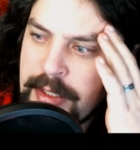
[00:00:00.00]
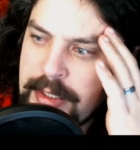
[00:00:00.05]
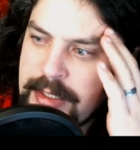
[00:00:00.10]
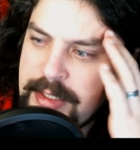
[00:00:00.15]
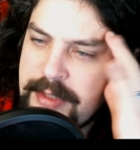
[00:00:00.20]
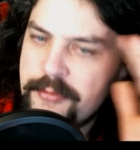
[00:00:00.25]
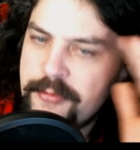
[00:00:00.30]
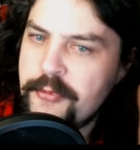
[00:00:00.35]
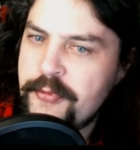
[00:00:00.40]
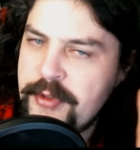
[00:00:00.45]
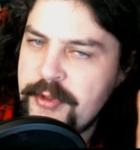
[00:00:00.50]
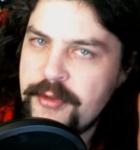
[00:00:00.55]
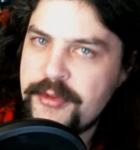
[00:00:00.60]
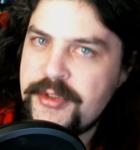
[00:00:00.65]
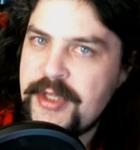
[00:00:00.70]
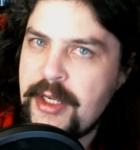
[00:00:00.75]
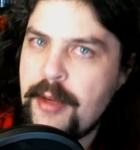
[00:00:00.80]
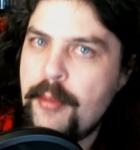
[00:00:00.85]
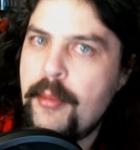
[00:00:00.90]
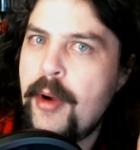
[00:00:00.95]
It feels
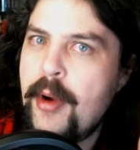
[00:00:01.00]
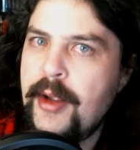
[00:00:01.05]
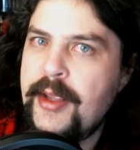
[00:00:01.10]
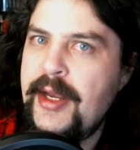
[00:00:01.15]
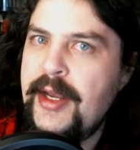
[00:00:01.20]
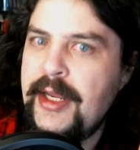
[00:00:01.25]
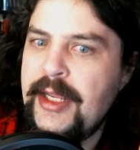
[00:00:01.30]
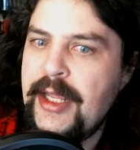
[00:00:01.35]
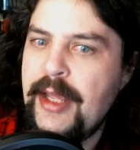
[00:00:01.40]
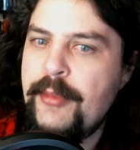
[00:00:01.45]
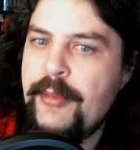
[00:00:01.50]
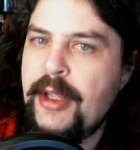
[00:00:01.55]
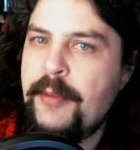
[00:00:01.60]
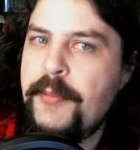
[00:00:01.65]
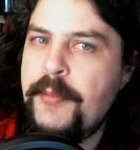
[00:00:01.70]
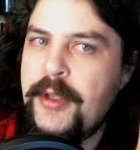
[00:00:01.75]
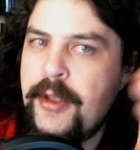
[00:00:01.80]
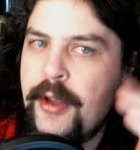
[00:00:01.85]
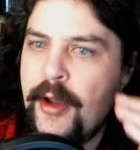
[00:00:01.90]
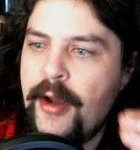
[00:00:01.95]
like a marketing gimmick
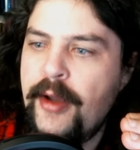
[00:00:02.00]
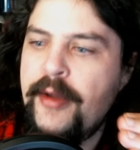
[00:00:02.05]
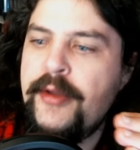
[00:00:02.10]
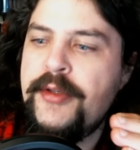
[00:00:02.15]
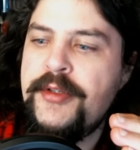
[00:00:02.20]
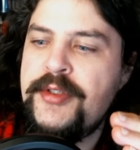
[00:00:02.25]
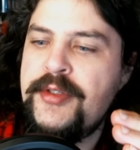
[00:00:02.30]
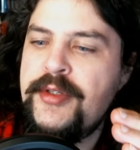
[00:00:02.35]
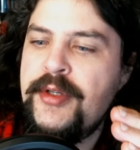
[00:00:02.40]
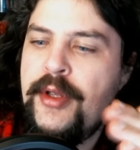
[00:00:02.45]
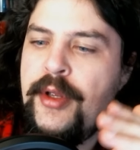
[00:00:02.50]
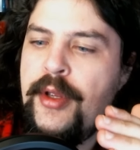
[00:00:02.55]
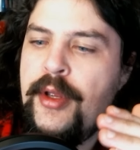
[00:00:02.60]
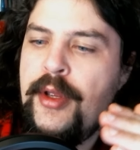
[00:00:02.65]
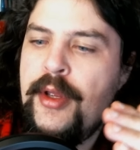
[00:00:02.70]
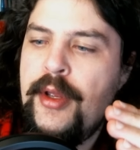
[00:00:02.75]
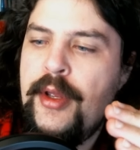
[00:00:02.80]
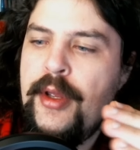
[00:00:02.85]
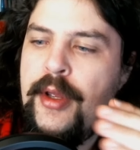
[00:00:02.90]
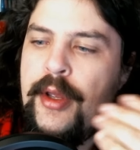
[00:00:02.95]
because
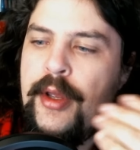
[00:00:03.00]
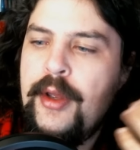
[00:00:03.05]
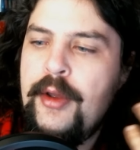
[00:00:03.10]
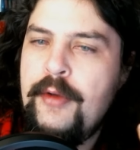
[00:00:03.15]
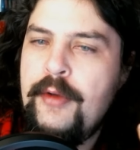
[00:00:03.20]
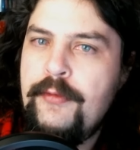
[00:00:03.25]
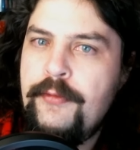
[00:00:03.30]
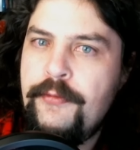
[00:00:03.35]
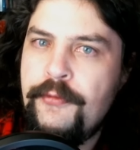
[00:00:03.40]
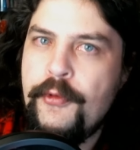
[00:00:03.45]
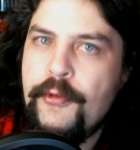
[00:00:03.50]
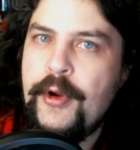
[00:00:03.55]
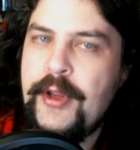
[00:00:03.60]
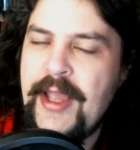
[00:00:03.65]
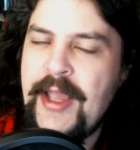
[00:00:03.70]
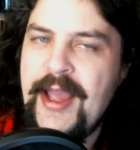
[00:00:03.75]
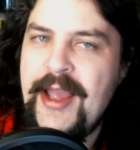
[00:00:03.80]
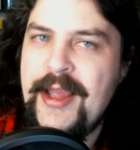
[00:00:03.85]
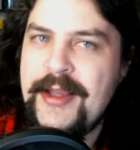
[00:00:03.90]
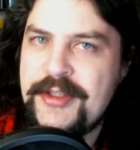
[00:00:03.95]

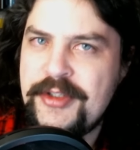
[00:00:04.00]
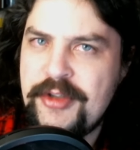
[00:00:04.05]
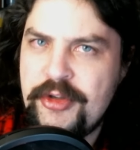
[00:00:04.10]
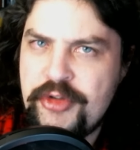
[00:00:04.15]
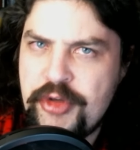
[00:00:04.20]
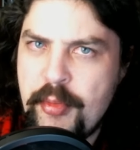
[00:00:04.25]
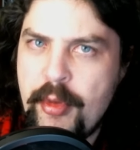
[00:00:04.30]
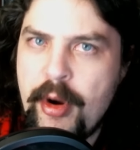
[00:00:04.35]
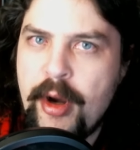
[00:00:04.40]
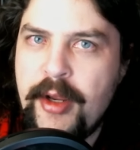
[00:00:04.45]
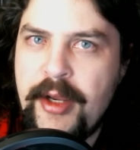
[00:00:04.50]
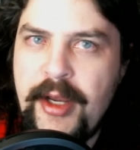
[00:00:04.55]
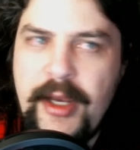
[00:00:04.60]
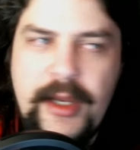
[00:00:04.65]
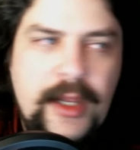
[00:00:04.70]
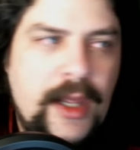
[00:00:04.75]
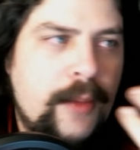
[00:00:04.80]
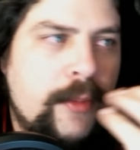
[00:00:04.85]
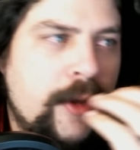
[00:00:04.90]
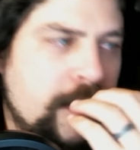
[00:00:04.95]
4K is such a marketing
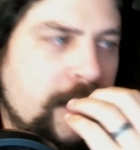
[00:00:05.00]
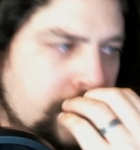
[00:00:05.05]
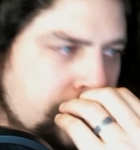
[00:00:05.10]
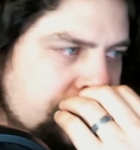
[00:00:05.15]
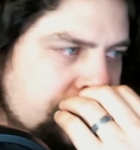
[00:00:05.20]
gimmick.